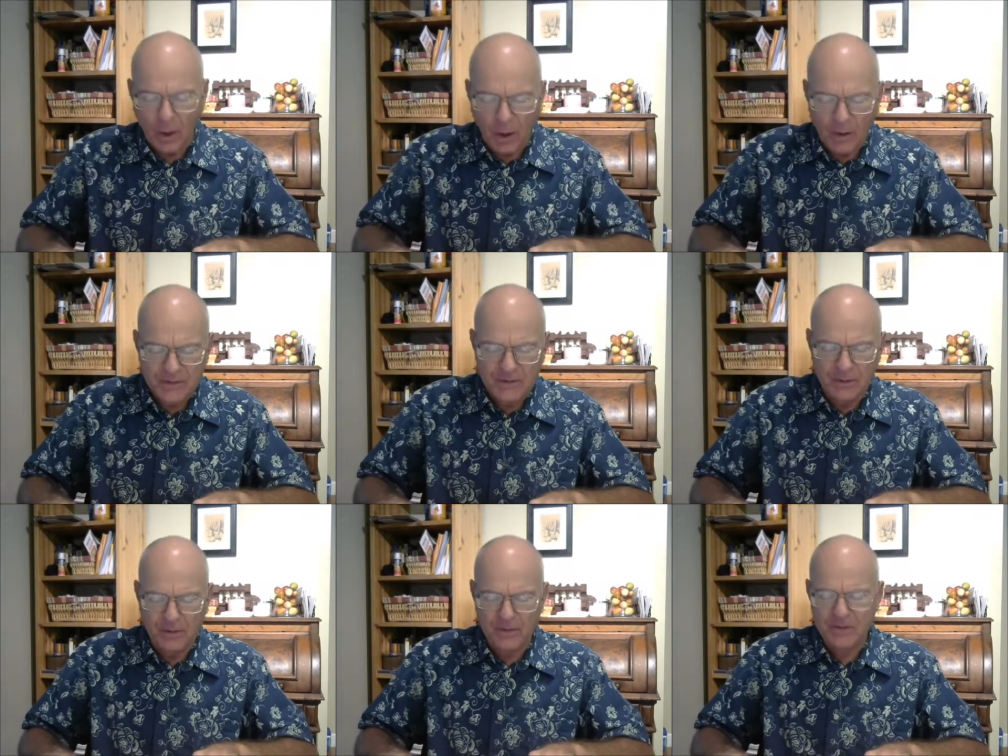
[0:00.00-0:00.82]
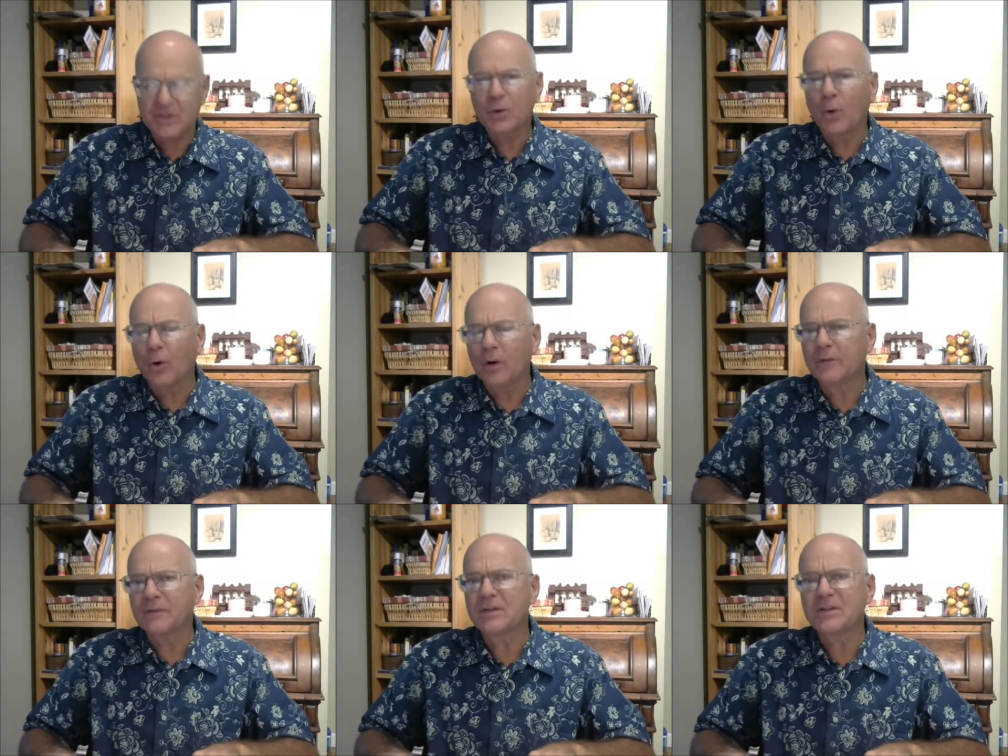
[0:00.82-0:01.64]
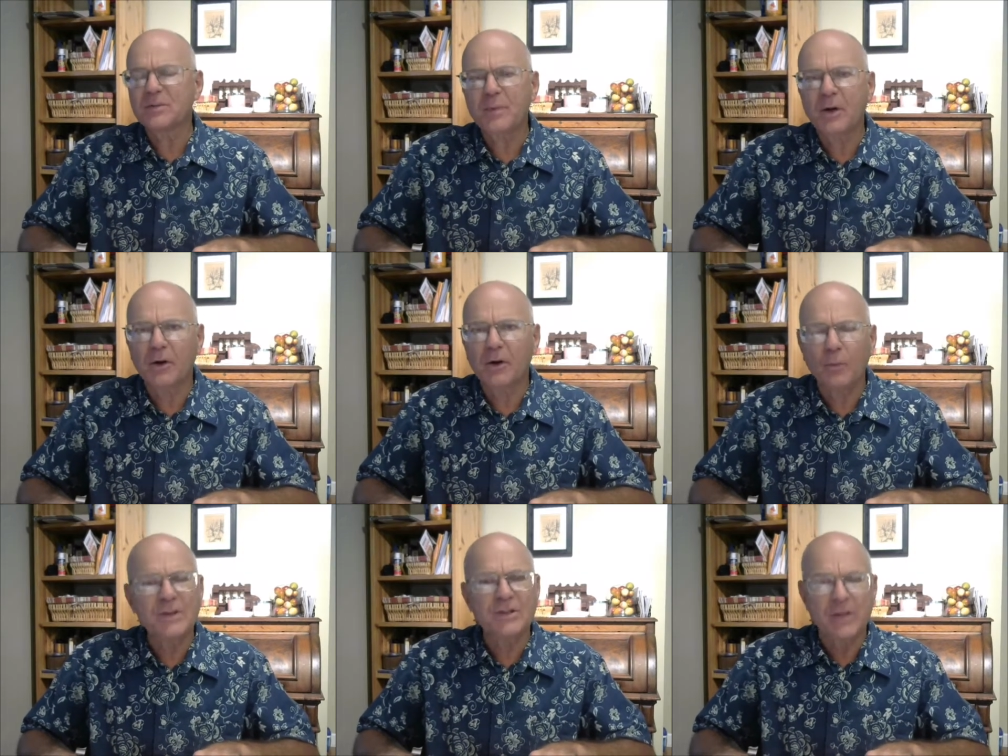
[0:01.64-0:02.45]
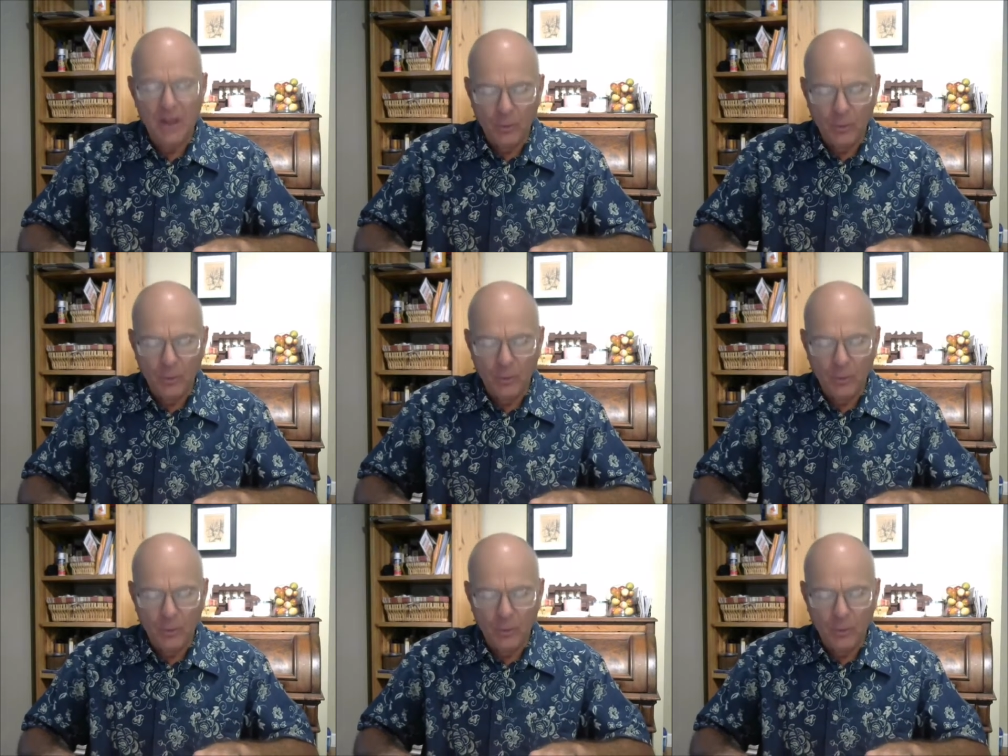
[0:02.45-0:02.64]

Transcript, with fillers: also the sword of the spirit which